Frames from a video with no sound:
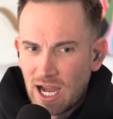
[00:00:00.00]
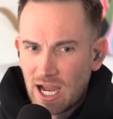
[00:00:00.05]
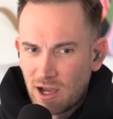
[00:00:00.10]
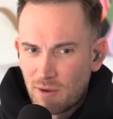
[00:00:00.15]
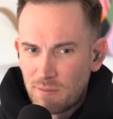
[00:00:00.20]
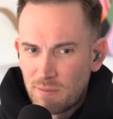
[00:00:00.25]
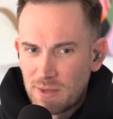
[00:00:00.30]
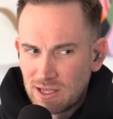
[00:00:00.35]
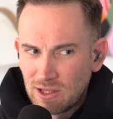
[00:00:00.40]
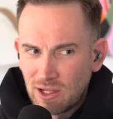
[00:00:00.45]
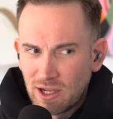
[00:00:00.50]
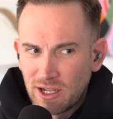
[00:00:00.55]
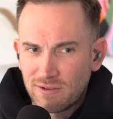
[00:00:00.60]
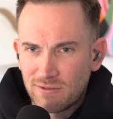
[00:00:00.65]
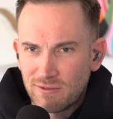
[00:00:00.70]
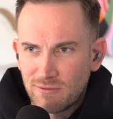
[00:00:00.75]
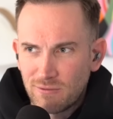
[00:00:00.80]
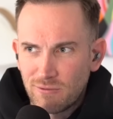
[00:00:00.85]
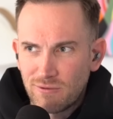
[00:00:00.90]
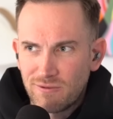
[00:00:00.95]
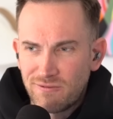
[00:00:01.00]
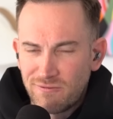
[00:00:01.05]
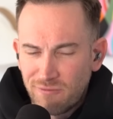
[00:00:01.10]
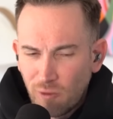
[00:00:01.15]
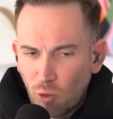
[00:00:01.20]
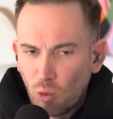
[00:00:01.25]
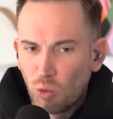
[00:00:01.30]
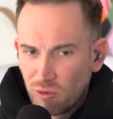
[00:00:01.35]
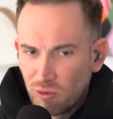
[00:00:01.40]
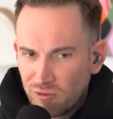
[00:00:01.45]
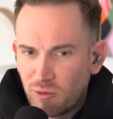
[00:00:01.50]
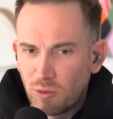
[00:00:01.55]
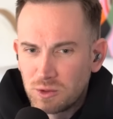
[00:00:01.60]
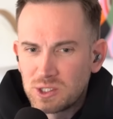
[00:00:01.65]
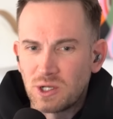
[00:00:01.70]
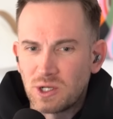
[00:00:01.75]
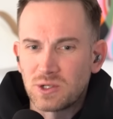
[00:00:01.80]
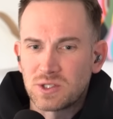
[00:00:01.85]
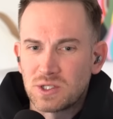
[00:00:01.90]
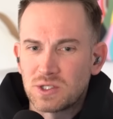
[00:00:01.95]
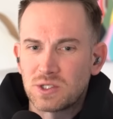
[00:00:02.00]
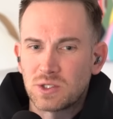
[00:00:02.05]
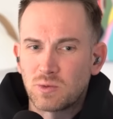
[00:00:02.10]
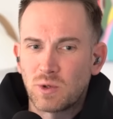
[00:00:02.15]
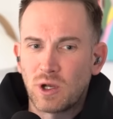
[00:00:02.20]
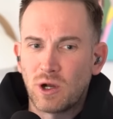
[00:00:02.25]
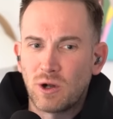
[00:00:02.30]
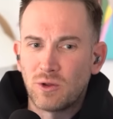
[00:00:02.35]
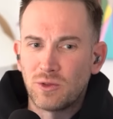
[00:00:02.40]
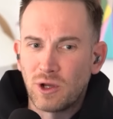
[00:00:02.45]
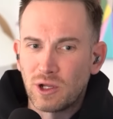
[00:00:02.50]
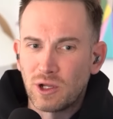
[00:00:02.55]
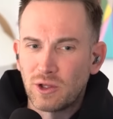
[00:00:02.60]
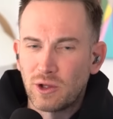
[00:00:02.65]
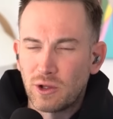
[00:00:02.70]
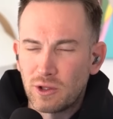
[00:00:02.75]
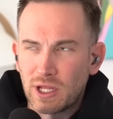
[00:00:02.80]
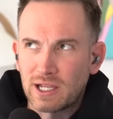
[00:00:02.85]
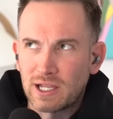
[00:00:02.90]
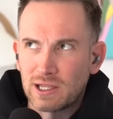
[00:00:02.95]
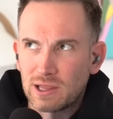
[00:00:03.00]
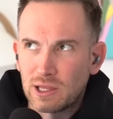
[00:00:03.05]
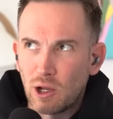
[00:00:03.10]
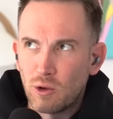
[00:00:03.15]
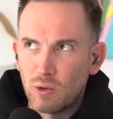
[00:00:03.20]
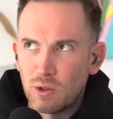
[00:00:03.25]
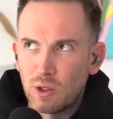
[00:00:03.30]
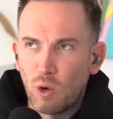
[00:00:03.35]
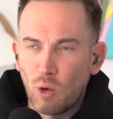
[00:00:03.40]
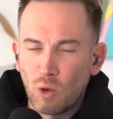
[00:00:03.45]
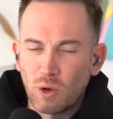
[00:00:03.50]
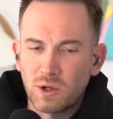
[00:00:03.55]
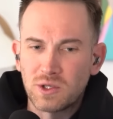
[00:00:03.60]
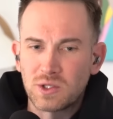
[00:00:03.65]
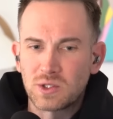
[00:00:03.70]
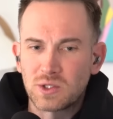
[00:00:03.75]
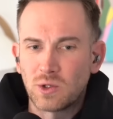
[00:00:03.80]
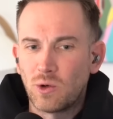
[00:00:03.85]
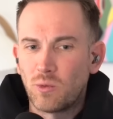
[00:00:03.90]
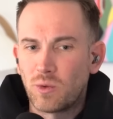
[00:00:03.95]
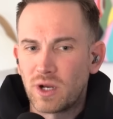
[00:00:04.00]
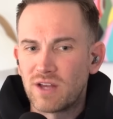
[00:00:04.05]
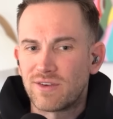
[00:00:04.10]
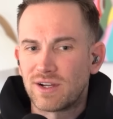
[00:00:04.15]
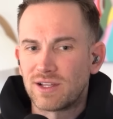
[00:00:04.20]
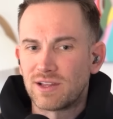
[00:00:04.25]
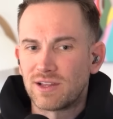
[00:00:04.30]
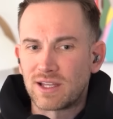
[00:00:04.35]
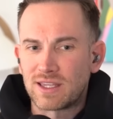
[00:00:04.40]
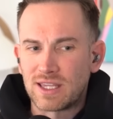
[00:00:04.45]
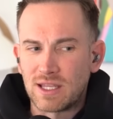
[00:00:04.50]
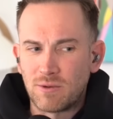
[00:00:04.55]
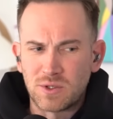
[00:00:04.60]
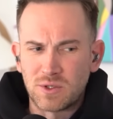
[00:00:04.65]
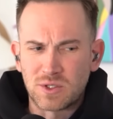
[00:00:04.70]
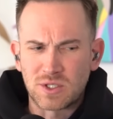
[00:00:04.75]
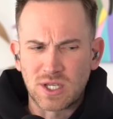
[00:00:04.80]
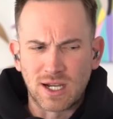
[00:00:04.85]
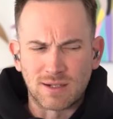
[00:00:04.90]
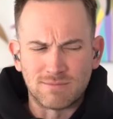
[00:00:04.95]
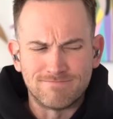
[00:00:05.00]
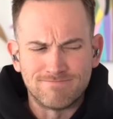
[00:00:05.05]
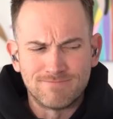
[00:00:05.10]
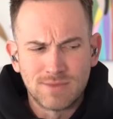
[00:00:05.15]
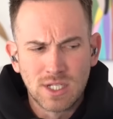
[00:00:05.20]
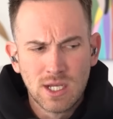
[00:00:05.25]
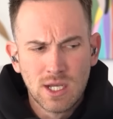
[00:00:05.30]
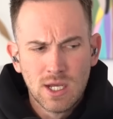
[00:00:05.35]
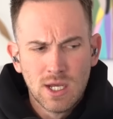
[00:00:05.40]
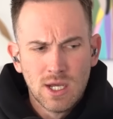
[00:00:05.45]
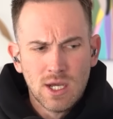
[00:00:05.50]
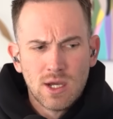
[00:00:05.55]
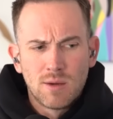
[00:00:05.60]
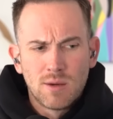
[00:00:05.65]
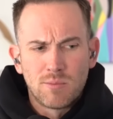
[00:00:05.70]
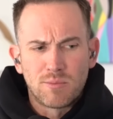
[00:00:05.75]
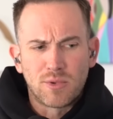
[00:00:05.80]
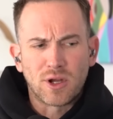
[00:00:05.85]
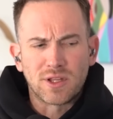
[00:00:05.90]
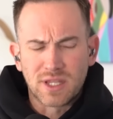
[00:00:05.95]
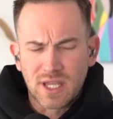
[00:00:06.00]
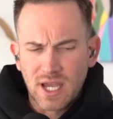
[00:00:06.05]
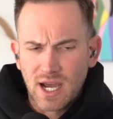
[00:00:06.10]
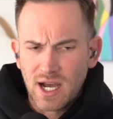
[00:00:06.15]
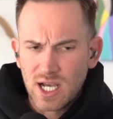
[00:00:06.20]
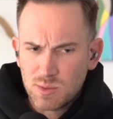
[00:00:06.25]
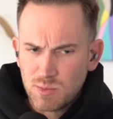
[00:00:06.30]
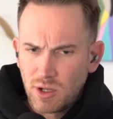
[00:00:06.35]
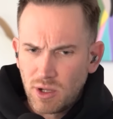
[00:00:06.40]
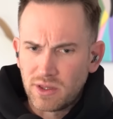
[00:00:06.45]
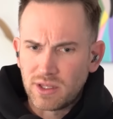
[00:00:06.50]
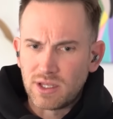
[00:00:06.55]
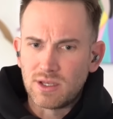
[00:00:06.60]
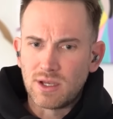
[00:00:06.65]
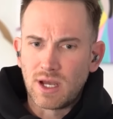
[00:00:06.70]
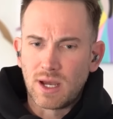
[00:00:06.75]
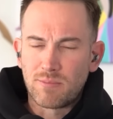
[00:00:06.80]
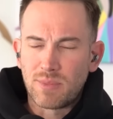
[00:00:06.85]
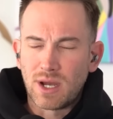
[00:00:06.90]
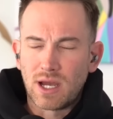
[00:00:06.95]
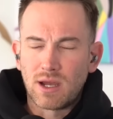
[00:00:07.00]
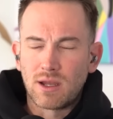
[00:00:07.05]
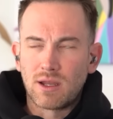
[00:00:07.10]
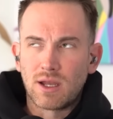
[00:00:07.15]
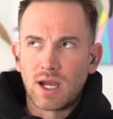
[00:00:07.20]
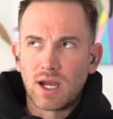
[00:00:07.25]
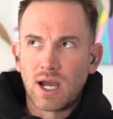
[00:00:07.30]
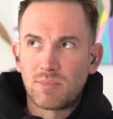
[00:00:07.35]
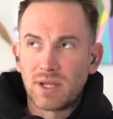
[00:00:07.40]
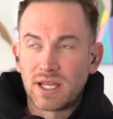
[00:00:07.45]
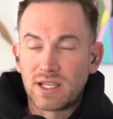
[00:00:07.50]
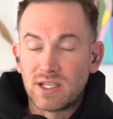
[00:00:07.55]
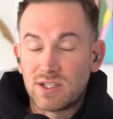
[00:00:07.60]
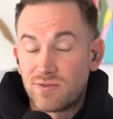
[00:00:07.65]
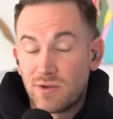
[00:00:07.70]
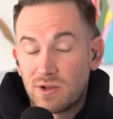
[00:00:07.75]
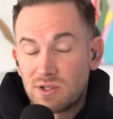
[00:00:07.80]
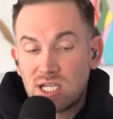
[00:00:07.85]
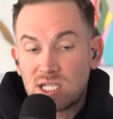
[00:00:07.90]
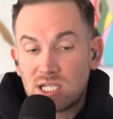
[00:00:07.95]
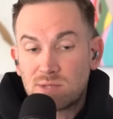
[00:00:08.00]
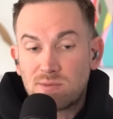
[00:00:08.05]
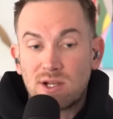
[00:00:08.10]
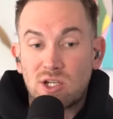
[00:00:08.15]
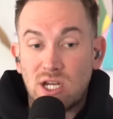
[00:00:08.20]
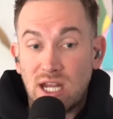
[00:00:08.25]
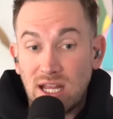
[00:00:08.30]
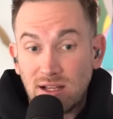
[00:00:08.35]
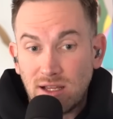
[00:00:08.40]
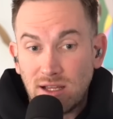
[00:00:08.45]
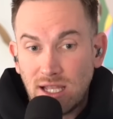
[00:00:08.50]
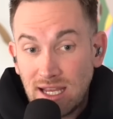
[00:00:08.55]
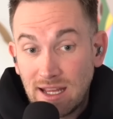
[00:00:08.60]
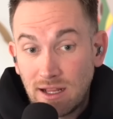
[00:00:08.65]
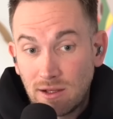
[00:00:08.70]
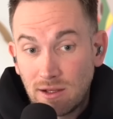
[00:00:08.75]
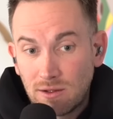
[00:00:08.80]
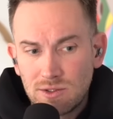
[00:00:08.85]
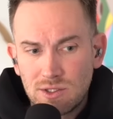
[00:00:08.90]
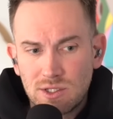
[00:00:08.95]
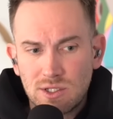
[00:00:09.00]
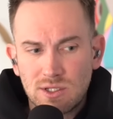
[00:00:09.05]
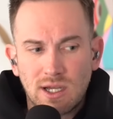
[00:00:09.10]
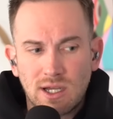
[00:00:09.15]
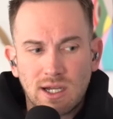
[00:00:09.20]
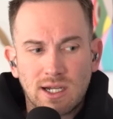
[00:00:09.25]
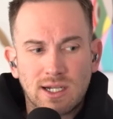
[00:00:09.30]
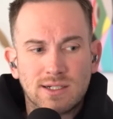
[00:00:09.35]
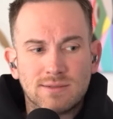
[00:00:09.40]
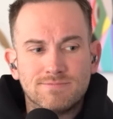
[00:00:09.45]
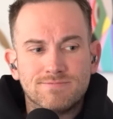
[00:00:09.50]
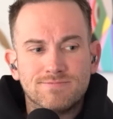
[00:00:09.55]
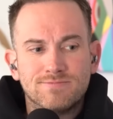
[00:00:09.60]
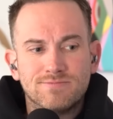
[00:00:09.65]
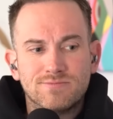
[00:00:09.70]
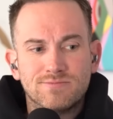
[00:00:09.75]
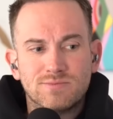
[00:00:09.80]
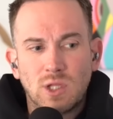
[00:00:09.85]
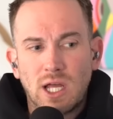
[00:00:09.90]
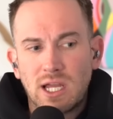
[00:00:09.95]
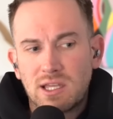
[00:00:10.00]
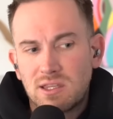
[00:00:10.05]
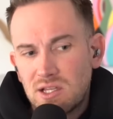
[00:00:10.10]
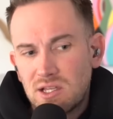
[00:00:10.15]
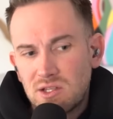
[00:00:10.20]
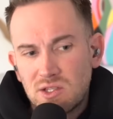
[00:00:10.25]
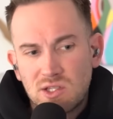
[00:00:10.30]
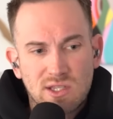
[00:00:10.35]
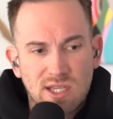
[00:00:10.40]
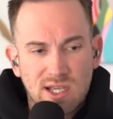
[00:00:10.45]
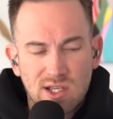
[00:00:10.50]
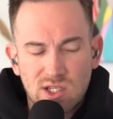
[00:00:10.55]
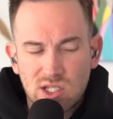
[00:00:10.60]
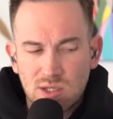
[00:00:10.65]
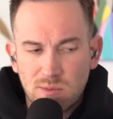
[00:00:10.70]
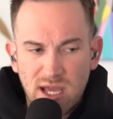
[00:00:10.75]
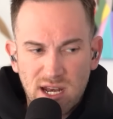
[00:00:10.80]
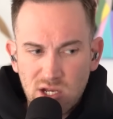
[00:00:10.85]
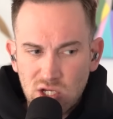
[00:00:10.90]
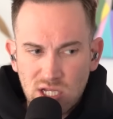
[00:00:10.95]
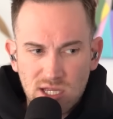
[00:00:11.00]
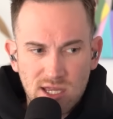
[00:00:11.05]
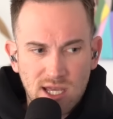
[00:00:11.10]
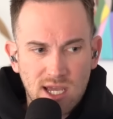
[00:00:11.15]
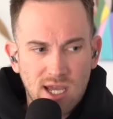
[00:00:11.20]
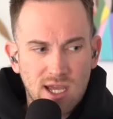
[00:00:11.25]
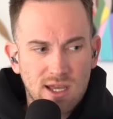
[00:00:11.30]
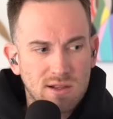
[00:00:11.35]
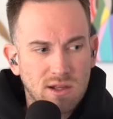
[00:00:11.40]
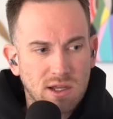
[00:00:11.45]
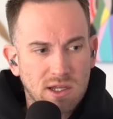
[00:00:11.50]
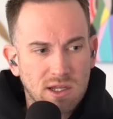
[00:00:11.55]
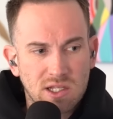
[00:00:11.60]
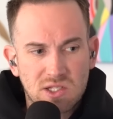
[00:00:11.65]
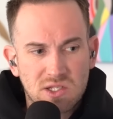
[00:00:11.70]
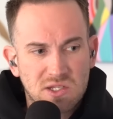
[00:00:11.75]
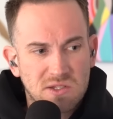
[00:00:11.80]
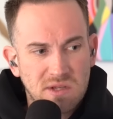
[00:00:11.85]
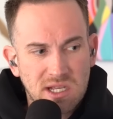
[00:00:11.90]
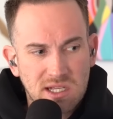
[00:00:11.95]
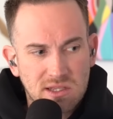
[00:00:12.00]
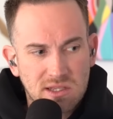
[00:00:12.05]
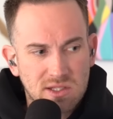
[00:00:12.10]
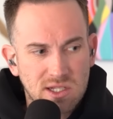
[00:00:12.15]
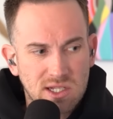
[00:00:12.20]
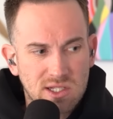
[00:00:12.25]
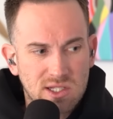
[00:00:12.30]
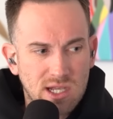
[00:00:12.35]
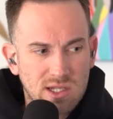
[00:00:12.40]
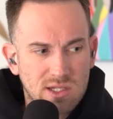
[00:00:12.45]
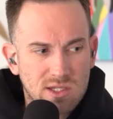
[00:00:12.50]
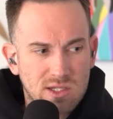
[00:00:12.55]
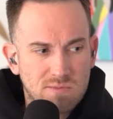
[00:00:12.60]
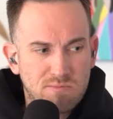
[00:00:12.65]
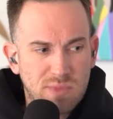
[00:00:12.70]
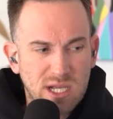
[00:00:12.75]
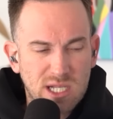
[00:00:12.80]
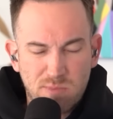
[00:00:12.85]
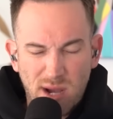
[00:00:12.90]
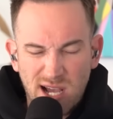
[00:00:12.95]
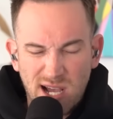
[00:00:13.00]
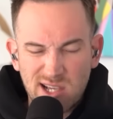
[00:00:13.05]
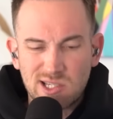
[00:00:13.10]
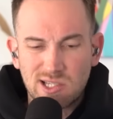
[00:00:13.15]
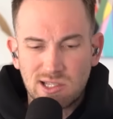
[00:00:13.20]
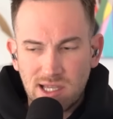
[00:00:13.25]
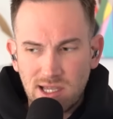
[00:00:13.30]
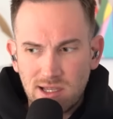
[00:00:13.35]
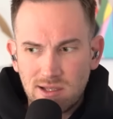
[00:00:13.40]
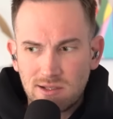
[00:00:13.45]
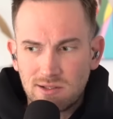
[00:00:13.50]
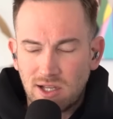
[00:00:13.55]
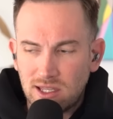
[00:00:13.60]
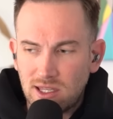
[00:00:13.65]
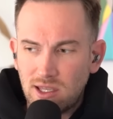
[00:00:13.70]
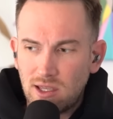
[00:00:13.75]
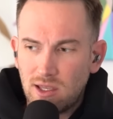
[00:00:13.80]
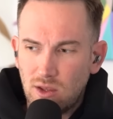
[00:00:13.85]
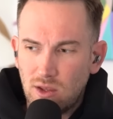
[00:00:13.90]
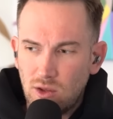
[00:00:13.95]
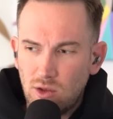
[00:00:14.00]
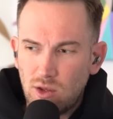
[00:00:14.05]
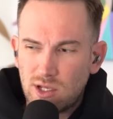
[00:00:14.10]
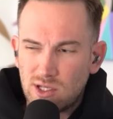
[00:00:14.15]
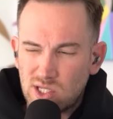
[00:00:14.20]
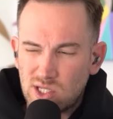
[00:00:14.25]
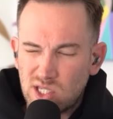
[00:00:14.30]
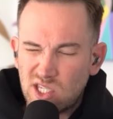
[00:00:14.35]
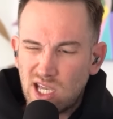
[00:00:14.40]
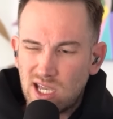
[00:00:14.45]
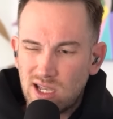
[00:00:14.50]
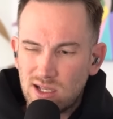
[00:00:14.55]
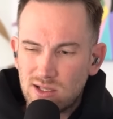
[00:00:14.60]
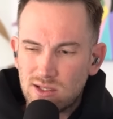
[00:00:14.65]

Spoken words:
mean like full tosses as well, not like low Yorkers or whatever. Like it was Bryden Carr's playing his first Test match in England. Like there's some energy there. Like it's bustling. Like you can see it,